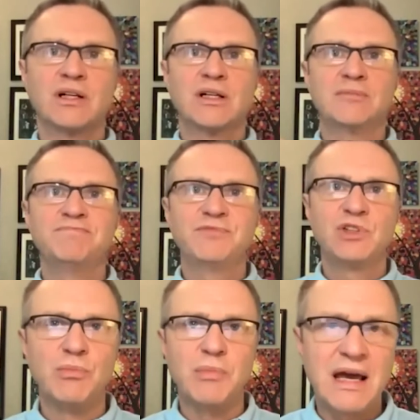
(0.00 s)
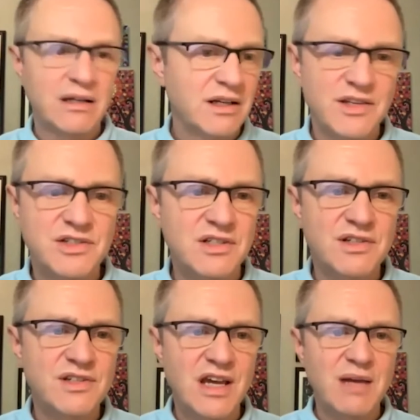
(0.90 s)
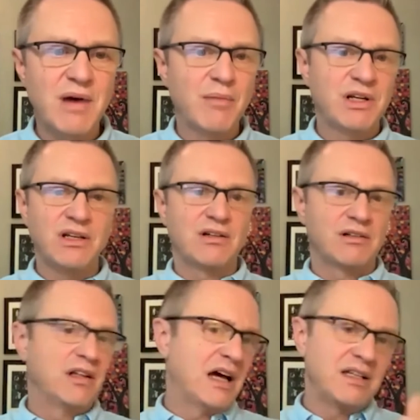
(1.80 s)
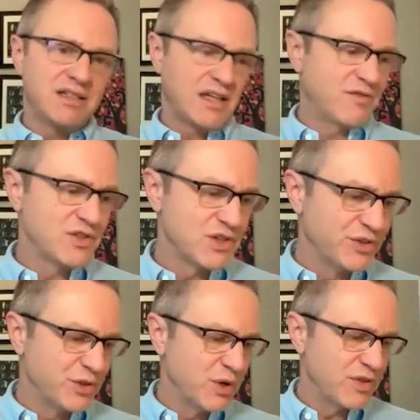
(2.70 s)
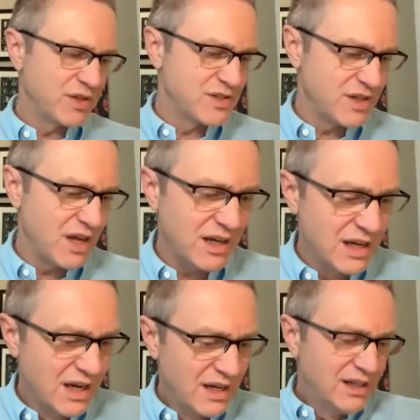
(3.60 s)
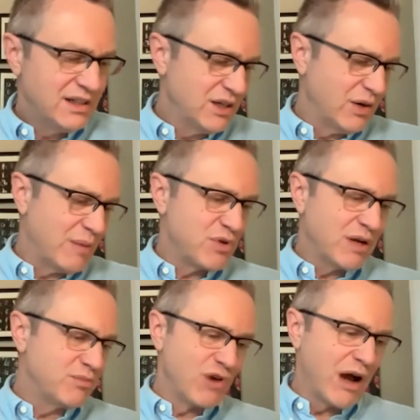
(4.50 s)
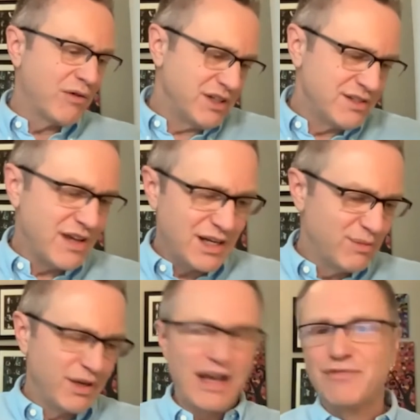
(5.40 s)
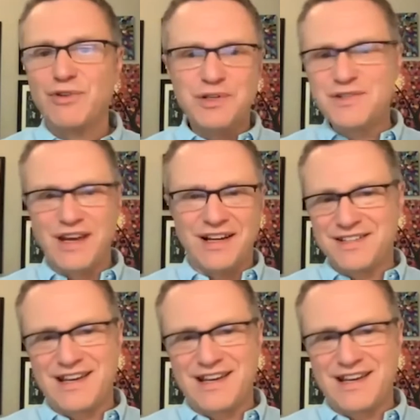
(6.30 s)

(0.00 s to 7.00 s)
Madeline has seen the same, how many clients I've consulted with that say, I'm drowning in data, but have no insights.